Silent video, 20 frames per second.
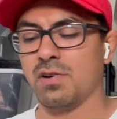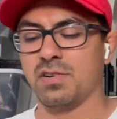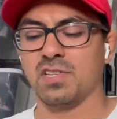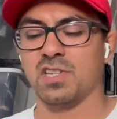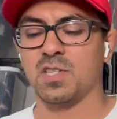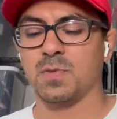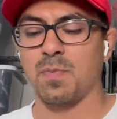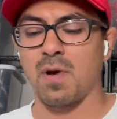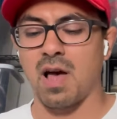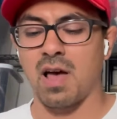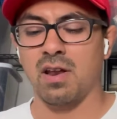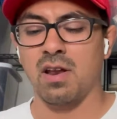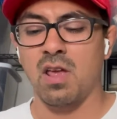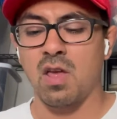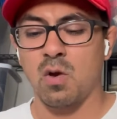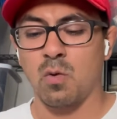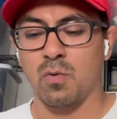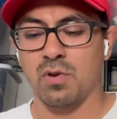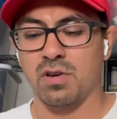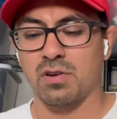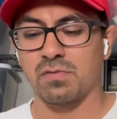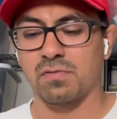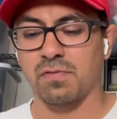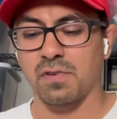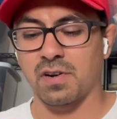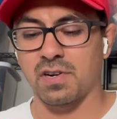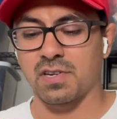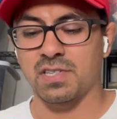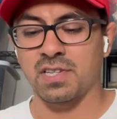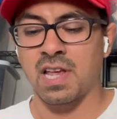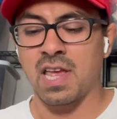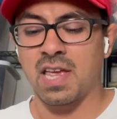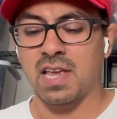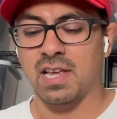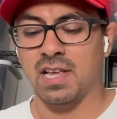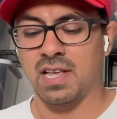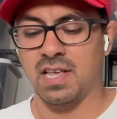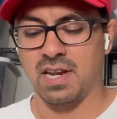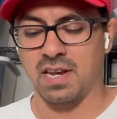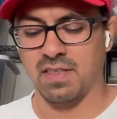to spot when you're first
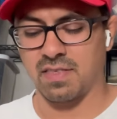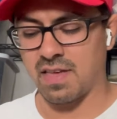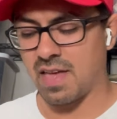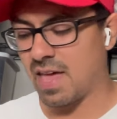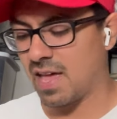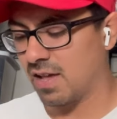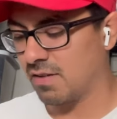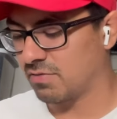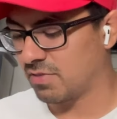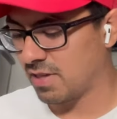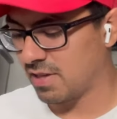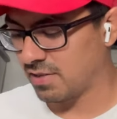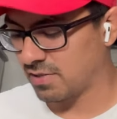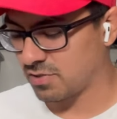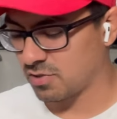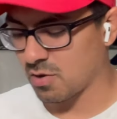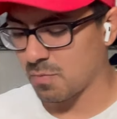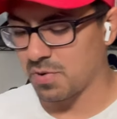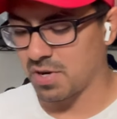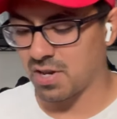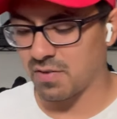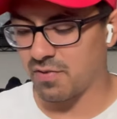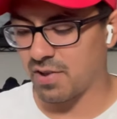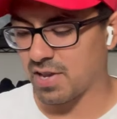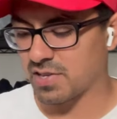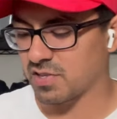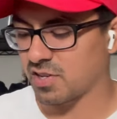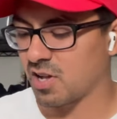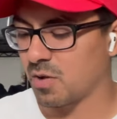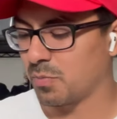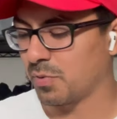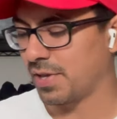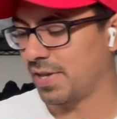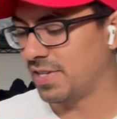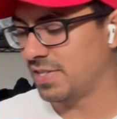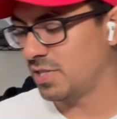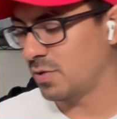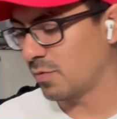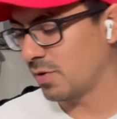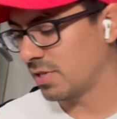getting the hang of things, so I'm going to give you guys a couple
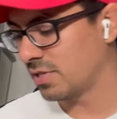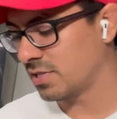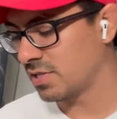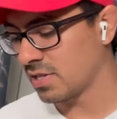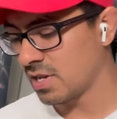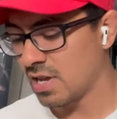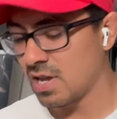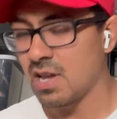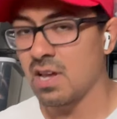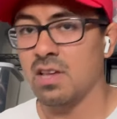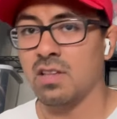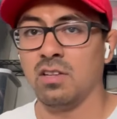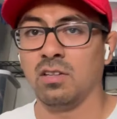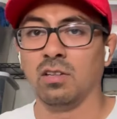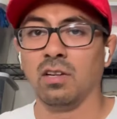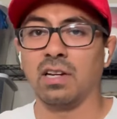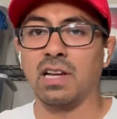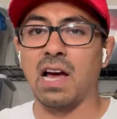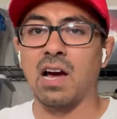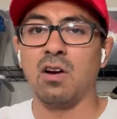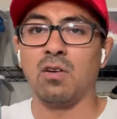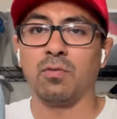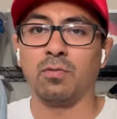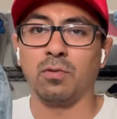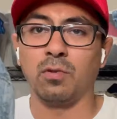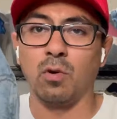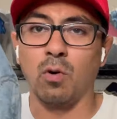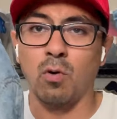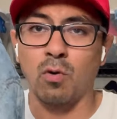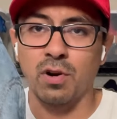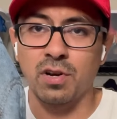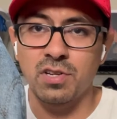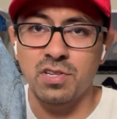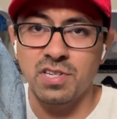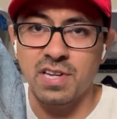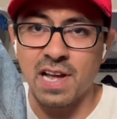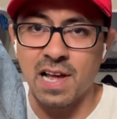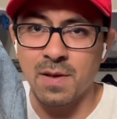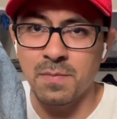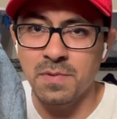easy ones. Look out for orange
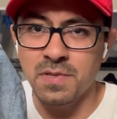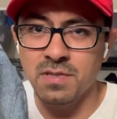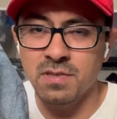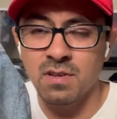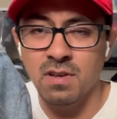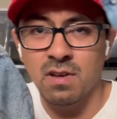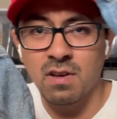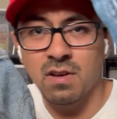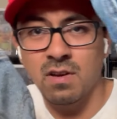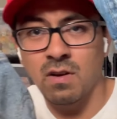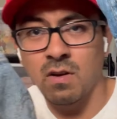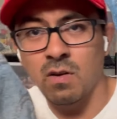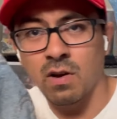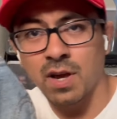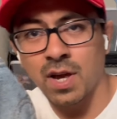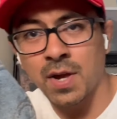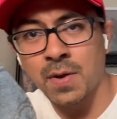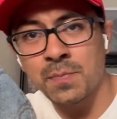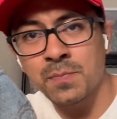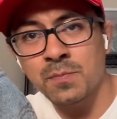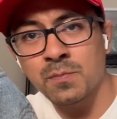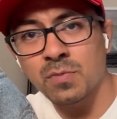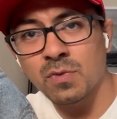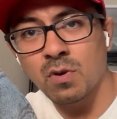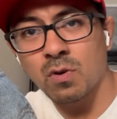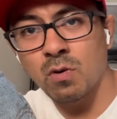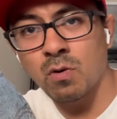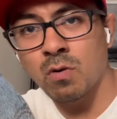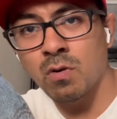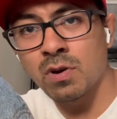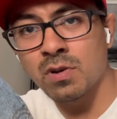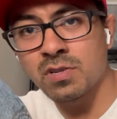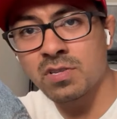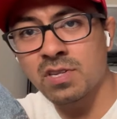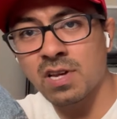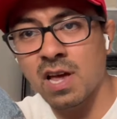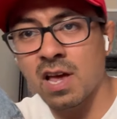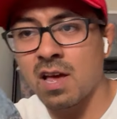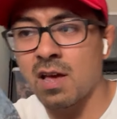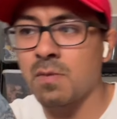tabs, okay? Orange
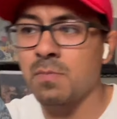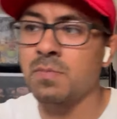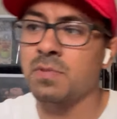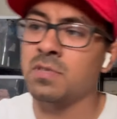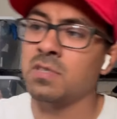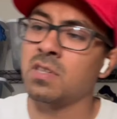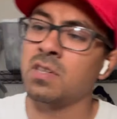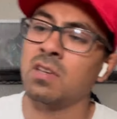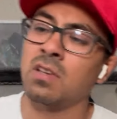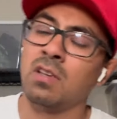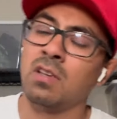tabs.